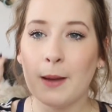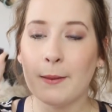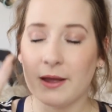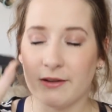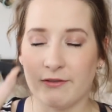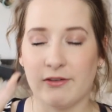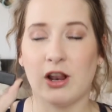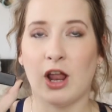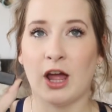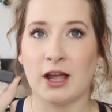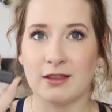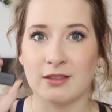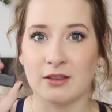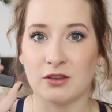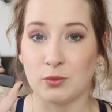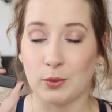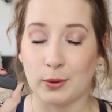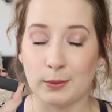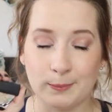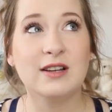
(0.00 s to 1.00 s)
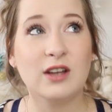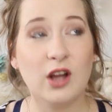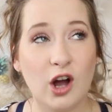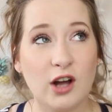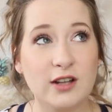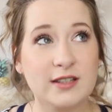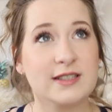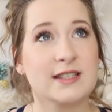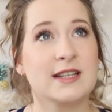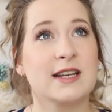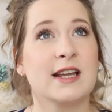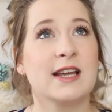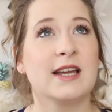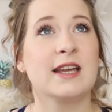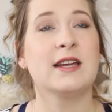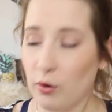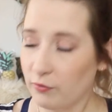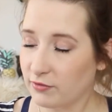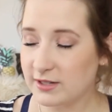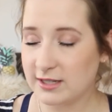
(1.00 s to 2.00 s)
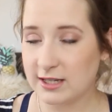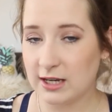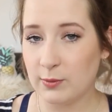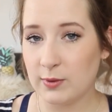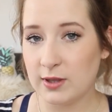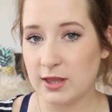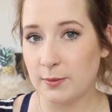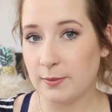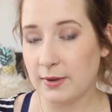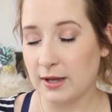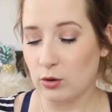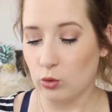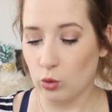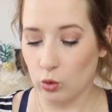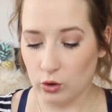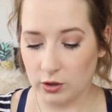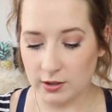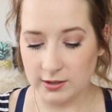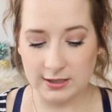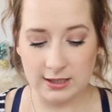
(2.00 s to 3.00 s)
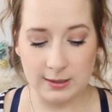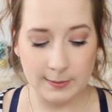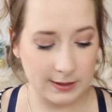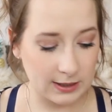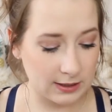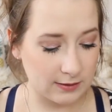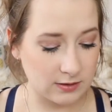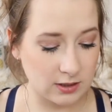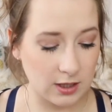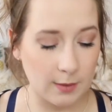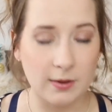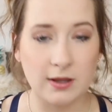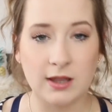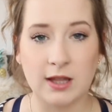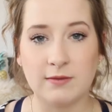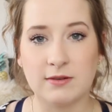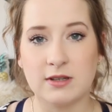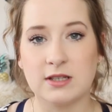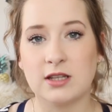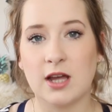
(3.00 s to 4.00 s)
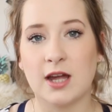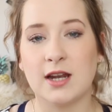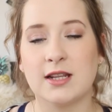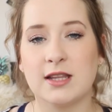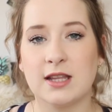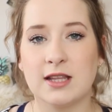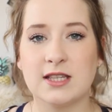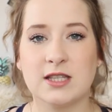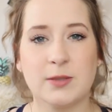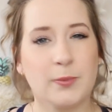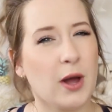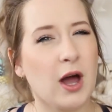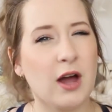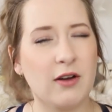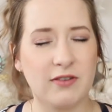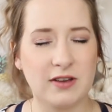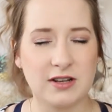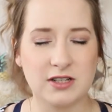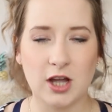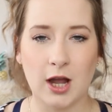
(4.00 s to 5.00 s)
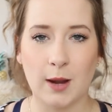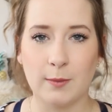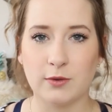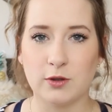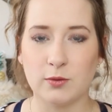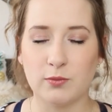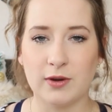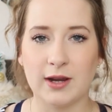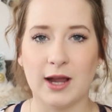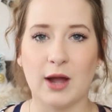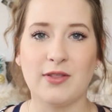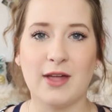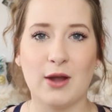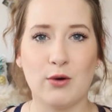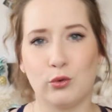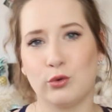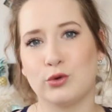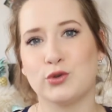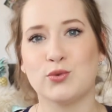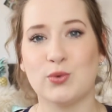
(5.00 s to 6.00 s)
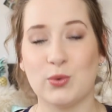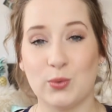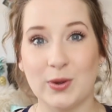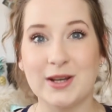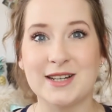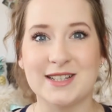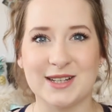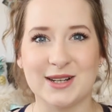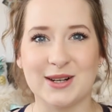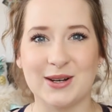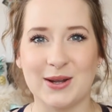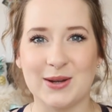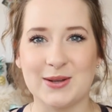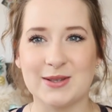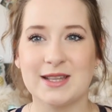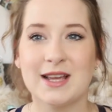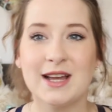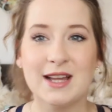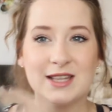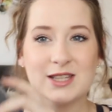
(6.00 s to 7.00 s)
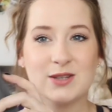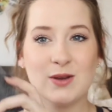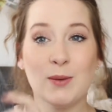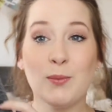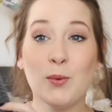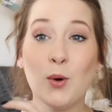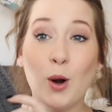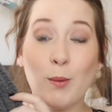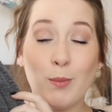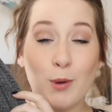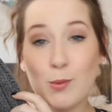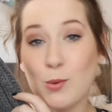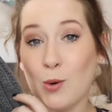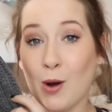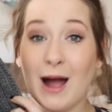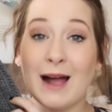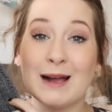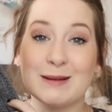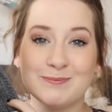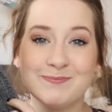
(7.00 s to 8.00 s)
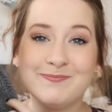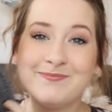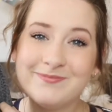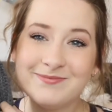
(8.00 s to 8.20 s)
if I like this one. Lastly, obviously with it being August in the middle of summer, they've decided that it's the perfect time to bring out their autumn and winter clothes, so I bought a bobble hat.